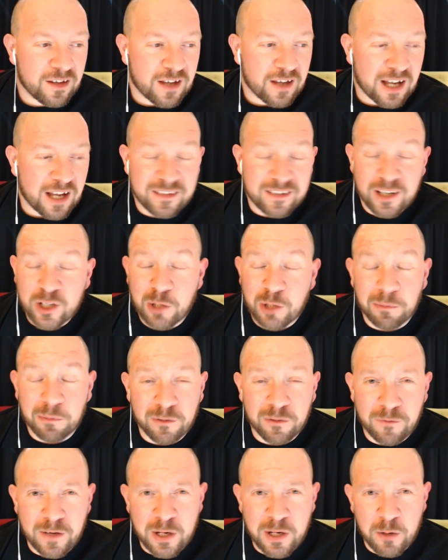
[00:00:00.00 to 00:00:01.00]
I did a couple
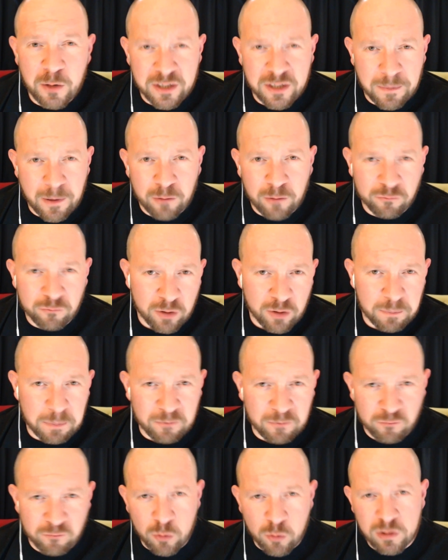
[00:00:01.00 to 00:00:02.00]
of videos about
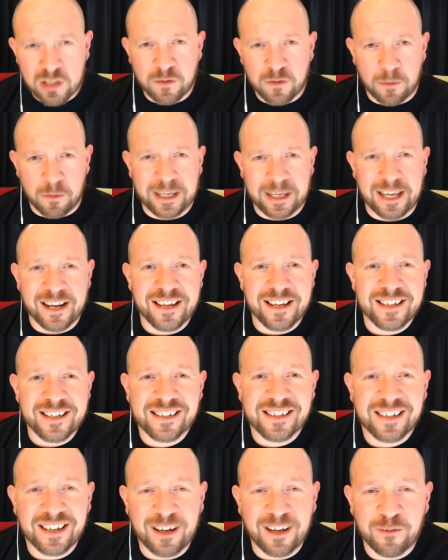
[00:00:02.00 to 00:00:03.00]
rules for beginners,
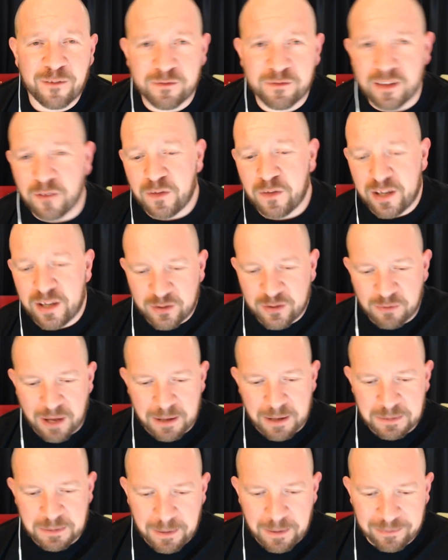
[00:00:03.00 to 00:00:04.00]
and I think
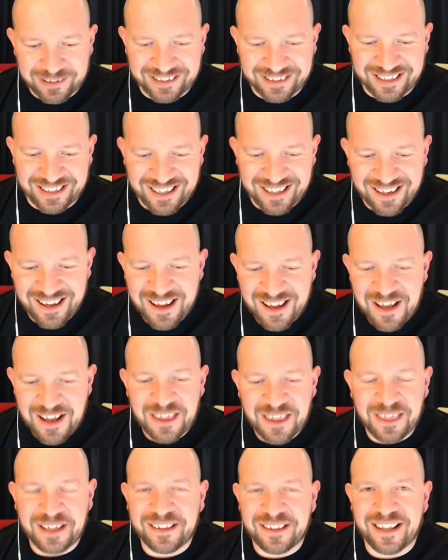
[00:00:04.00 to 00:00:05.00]
sometimes people
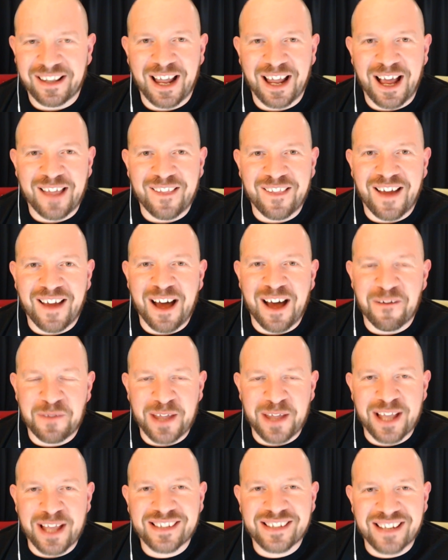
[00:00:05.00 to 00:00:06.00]
think that I have
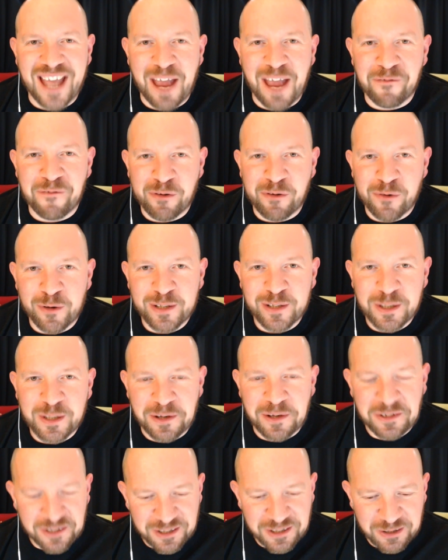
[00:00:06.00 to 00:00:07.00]
the answer to every rules
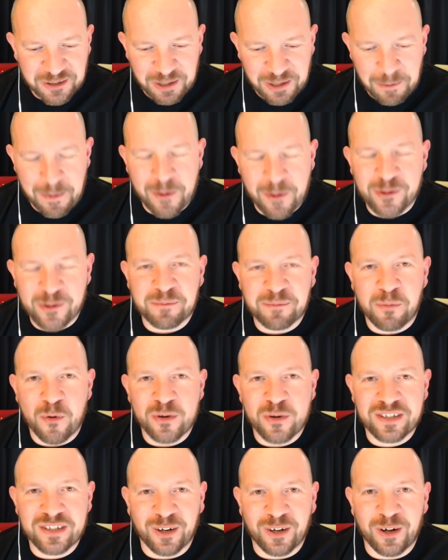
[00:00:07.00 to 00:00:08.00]
question, so they
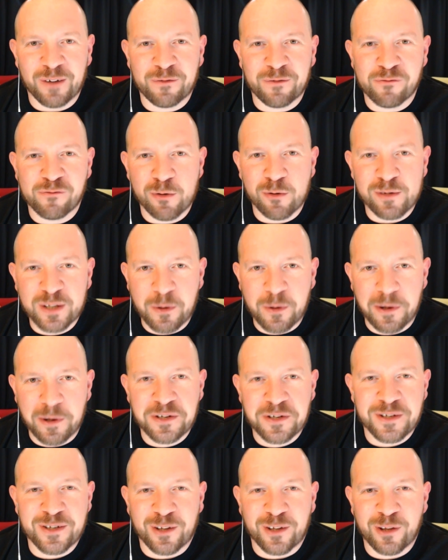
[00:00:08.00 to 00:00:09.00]
post a lot of rules
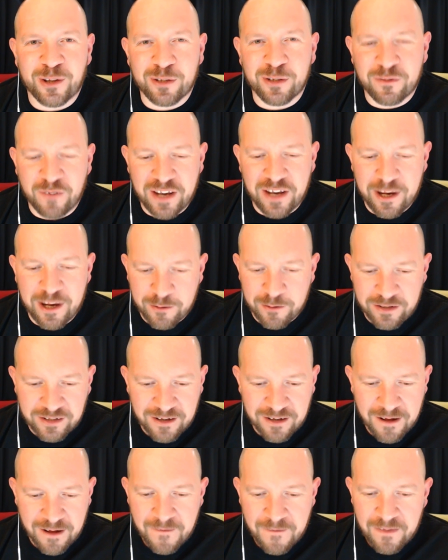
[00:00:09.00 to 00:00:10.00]
questions on those videos.
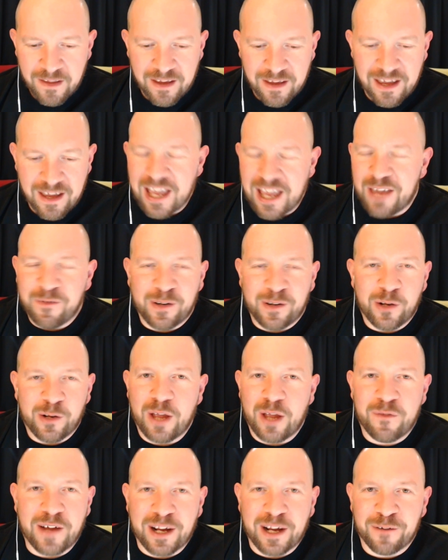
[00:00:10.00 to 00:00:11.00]
If
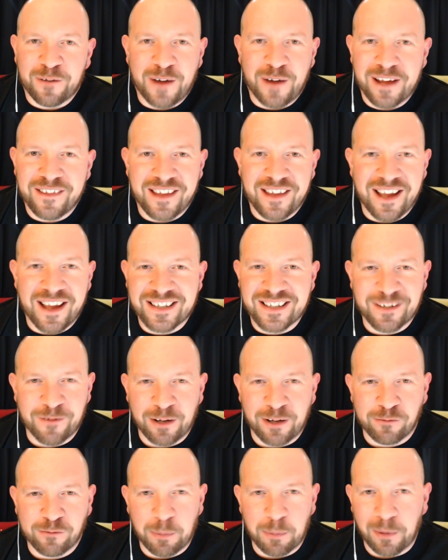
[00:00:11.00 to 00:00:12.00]
I can find the answer,
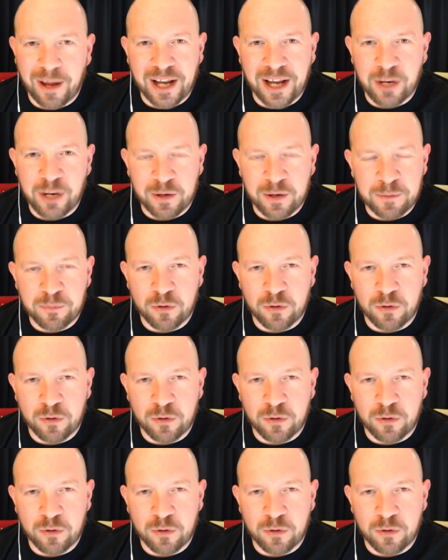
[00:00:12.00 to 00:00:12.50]
I'll reply to it.